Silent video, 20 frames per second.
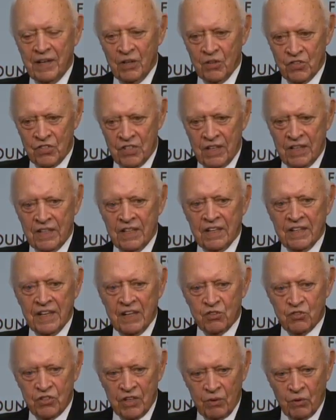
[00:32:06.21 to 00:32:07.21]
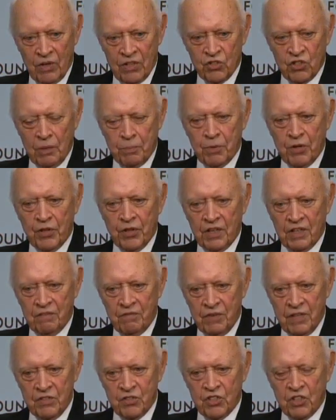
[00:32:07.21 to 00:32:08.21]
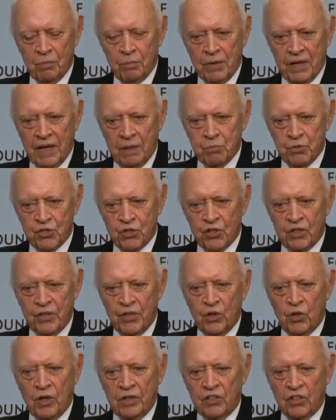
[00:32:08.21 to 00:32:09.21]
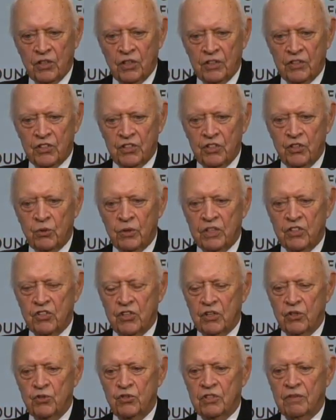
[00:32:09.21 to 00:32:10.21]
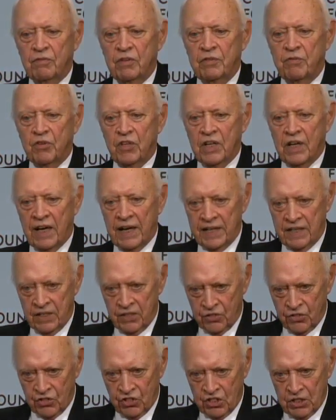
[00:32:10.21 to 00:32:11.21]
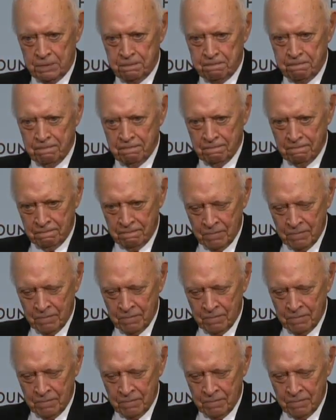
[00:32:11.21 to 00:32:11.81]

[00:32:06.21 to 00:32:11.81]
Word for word: Brownell said, uh, Yes, General, it's up to the convention, but I'm sure they're going to look to you exclusively for guidance.